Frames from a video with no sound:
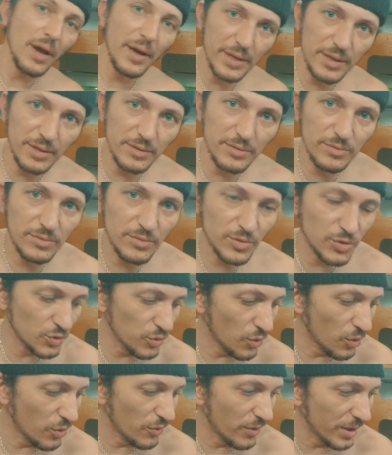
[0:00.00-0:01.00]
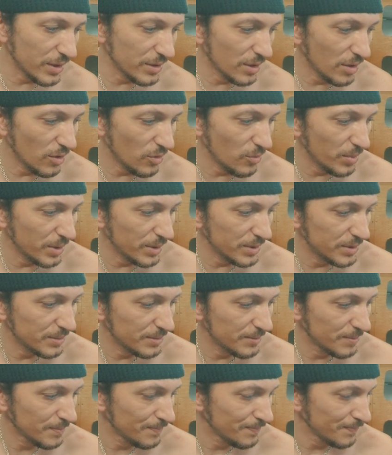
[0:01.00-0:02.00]
I can store right now, but
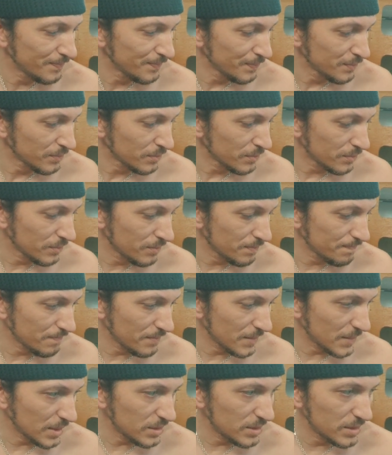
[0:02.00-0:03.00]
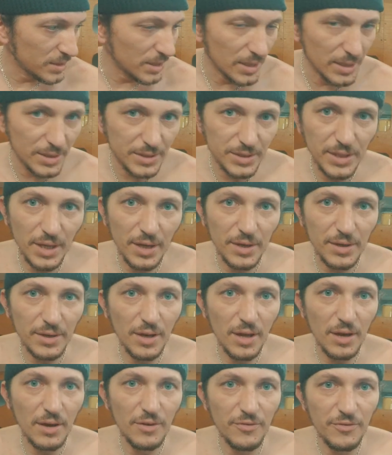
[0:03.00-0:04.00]
still it's not
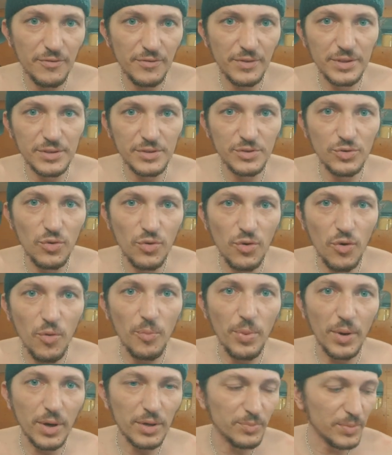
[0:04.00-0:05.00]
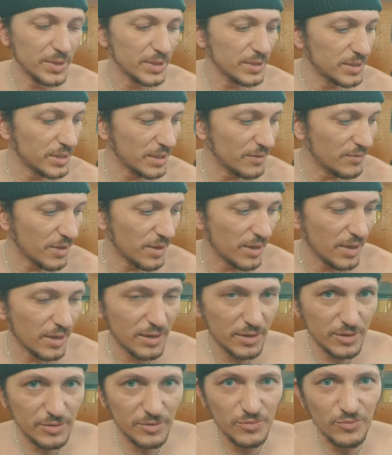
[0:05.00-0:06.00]
enough. There's no compartments,
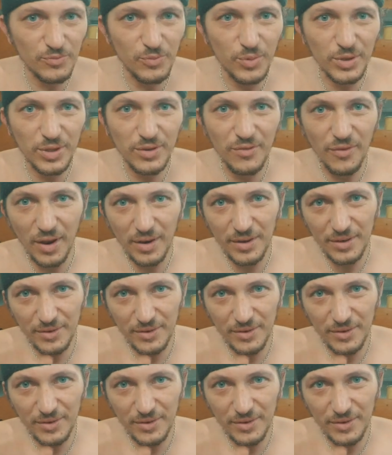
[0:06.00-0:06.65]
everything it would run